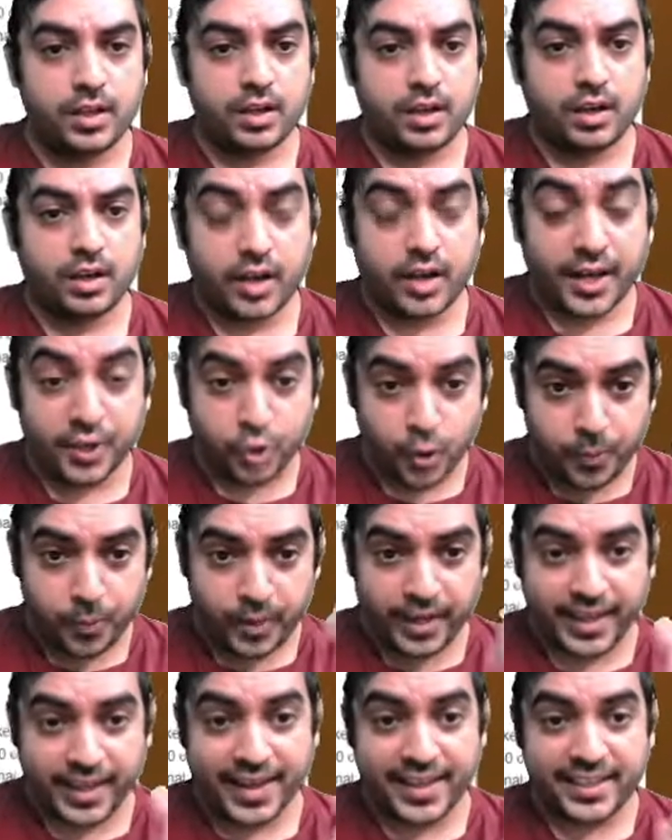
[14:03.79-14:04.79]
It opened
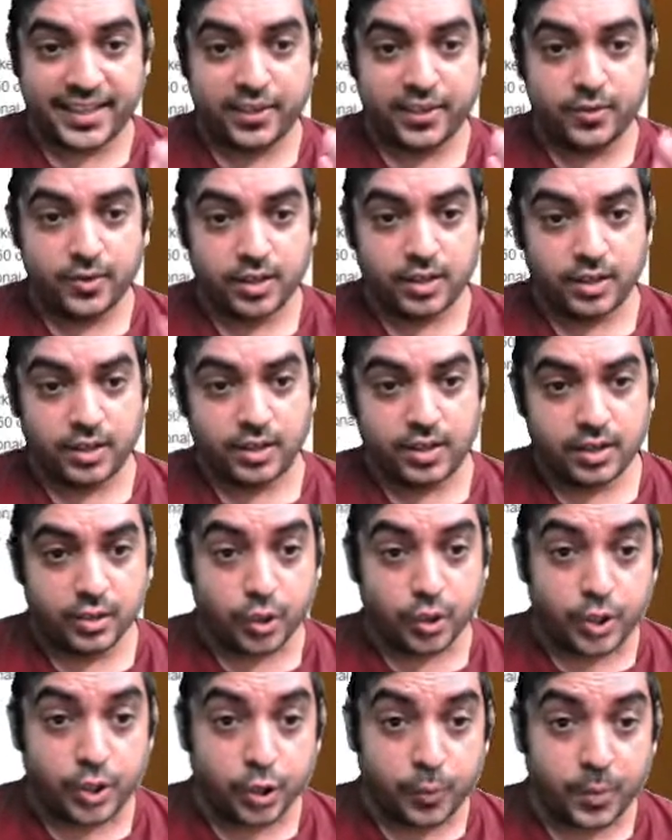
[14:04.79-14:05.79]
negative. No,
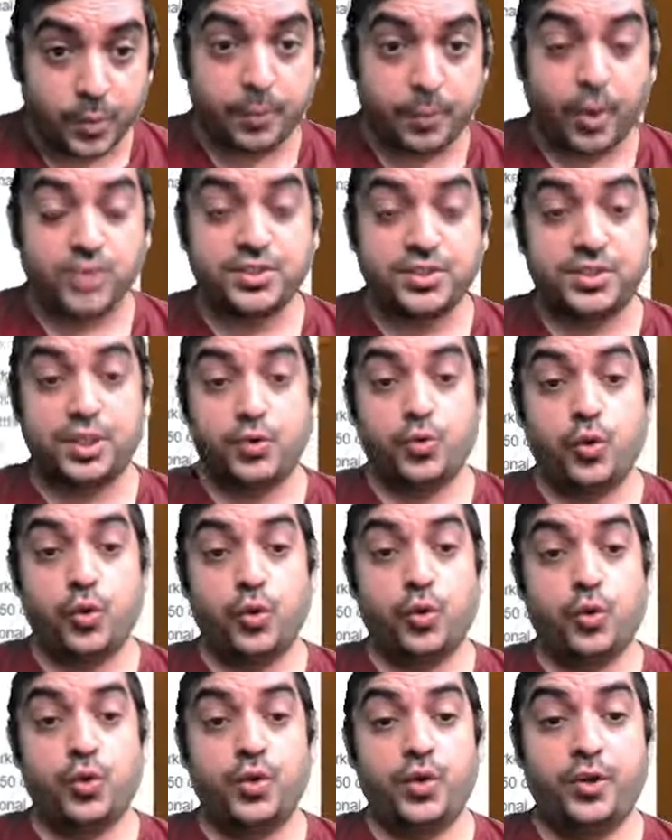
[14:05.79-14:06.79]
it opened positive.
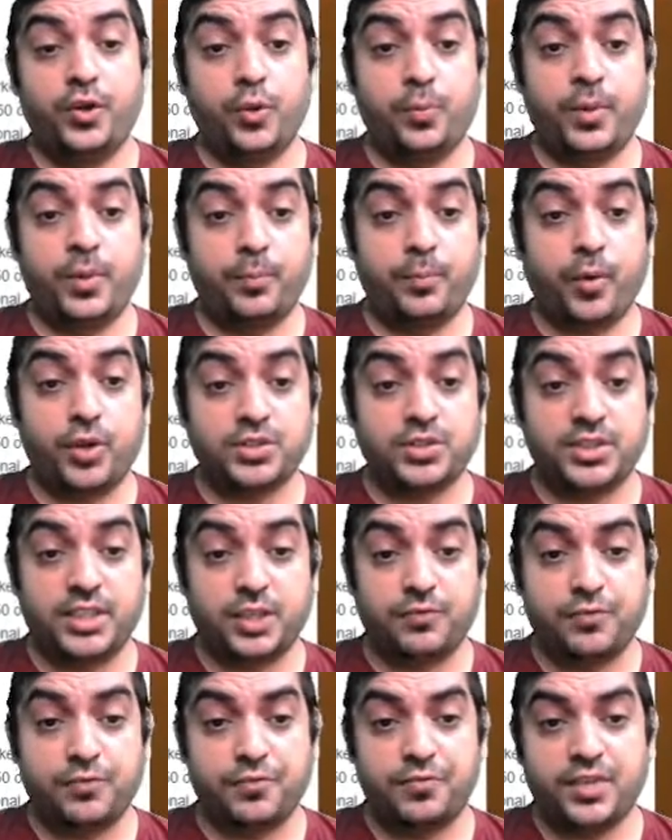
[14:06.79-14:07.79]
It opened
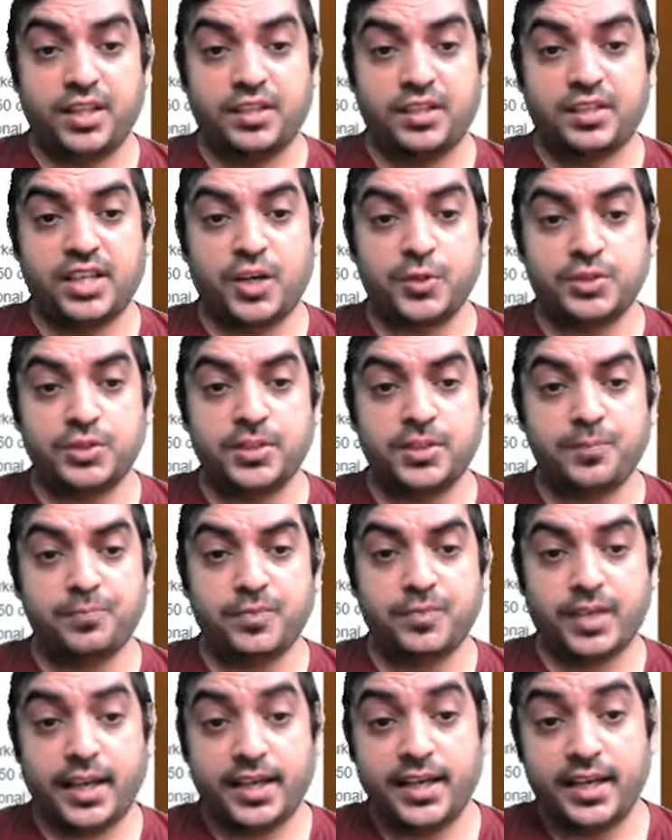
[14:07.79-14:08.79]
positive.
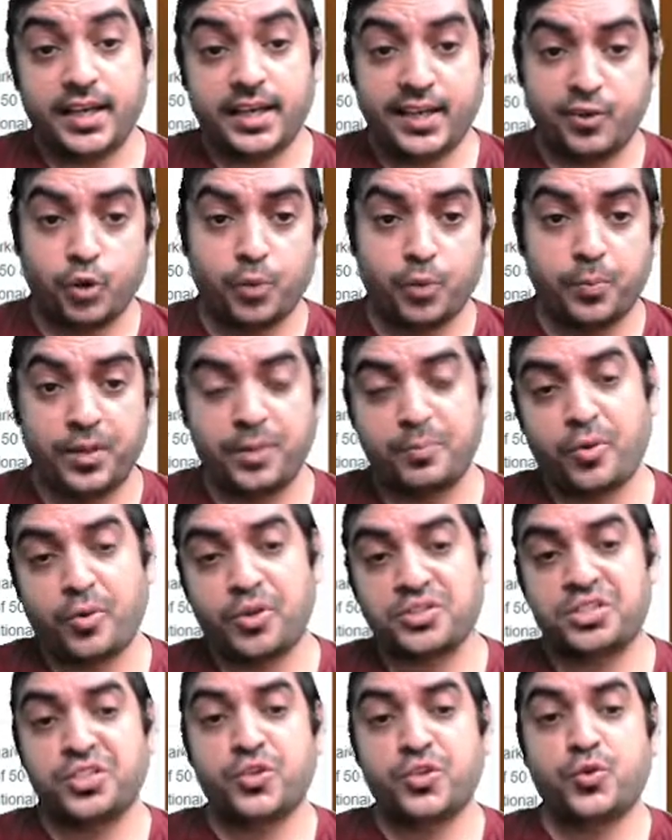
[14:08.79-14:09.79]
15,980. It opened
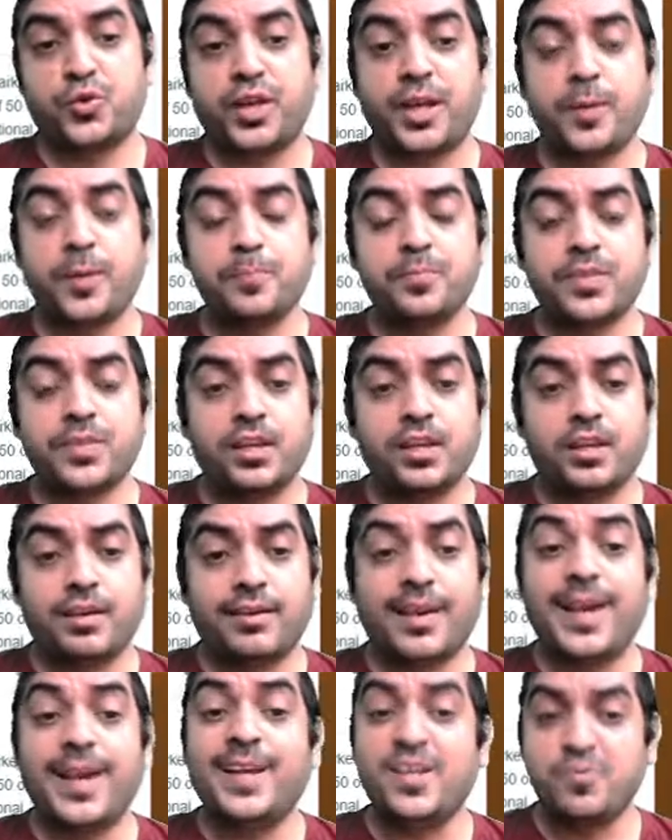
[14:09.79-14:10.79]
positive today.
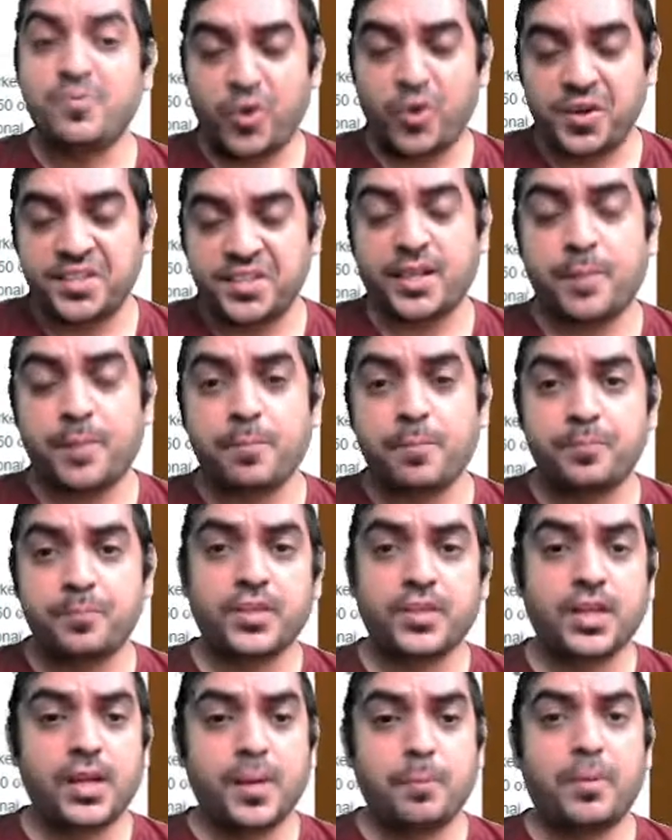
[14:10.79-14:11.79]
80 points up.
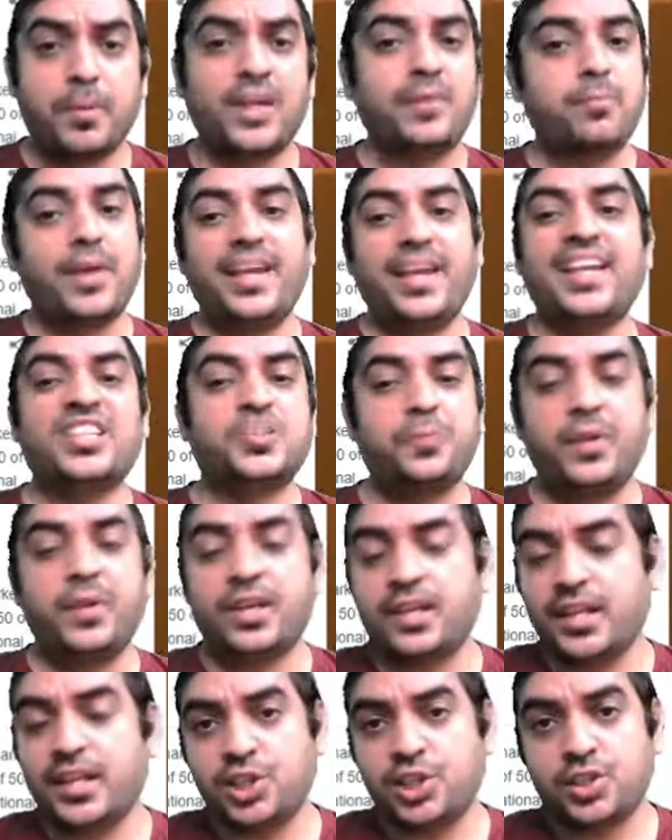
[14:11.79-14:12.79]
But my
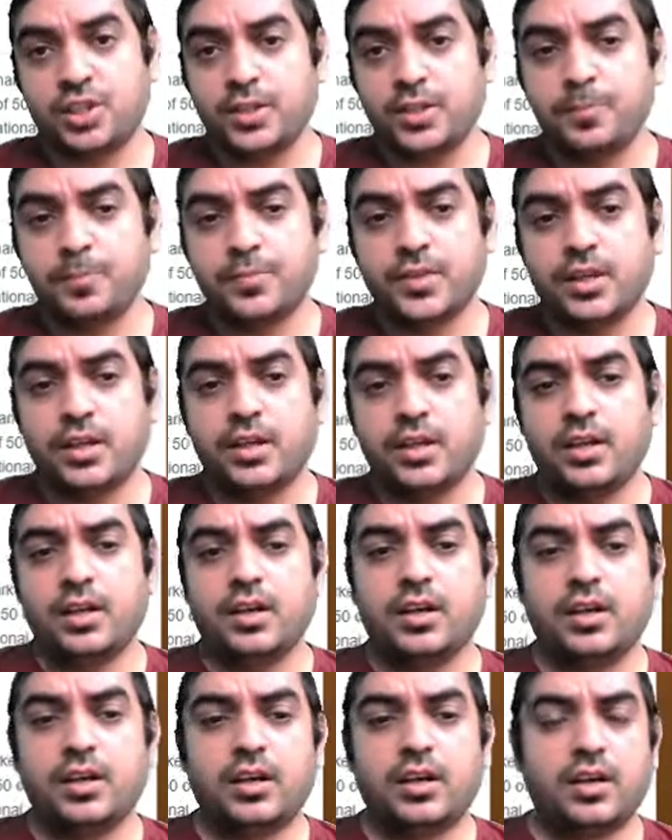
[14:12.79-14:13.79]
expectation,
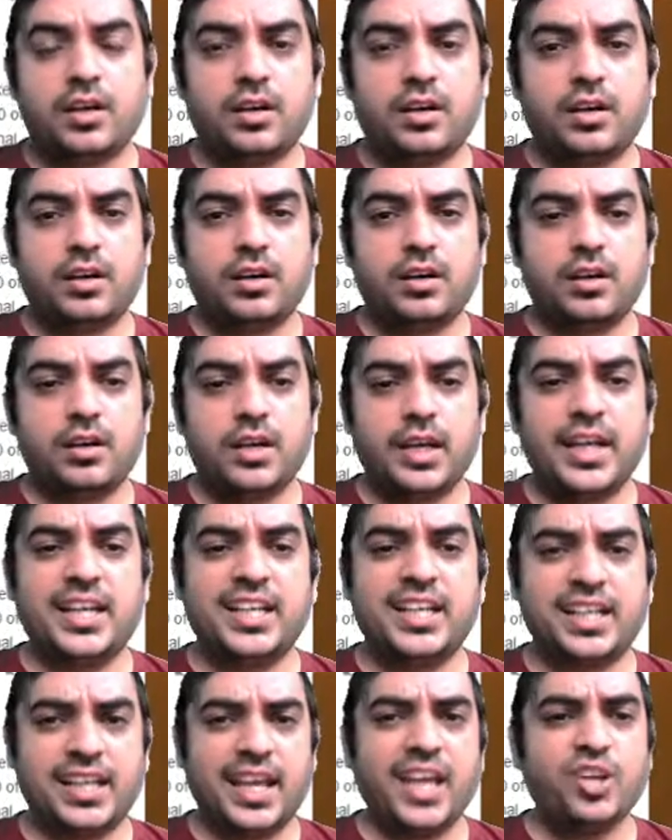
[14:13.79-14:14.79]

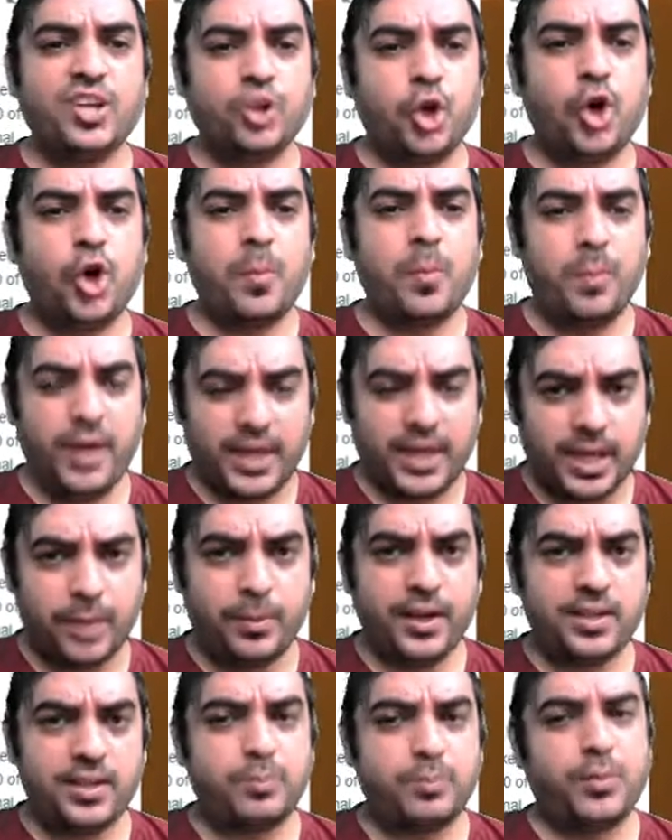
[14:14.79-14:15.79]
it can go up little
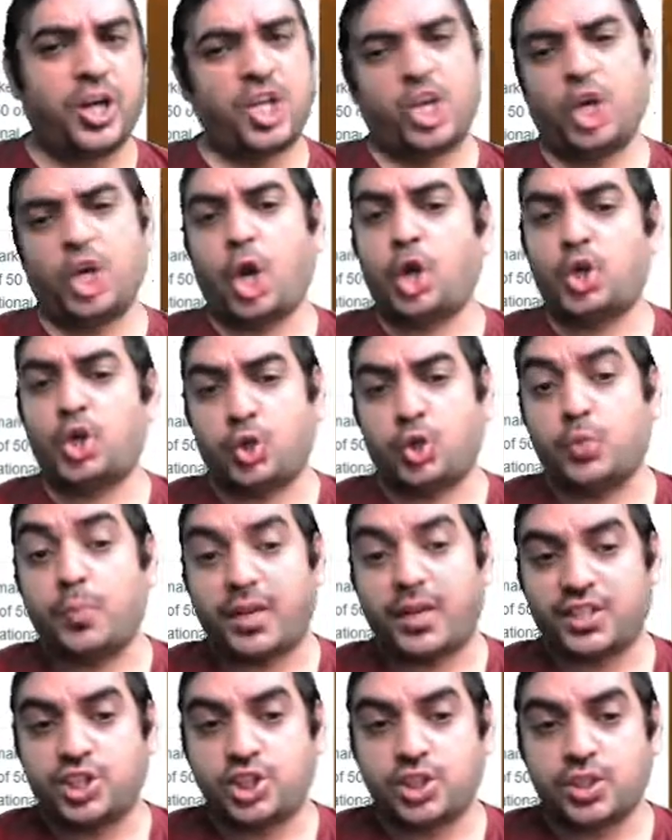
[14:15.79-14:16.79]
bit, but not too
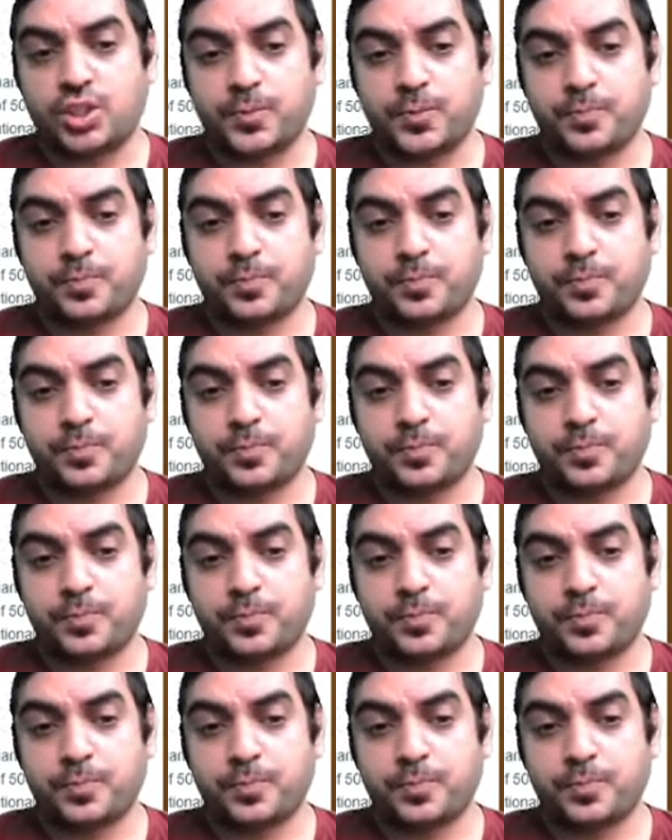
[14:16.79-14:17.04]
much.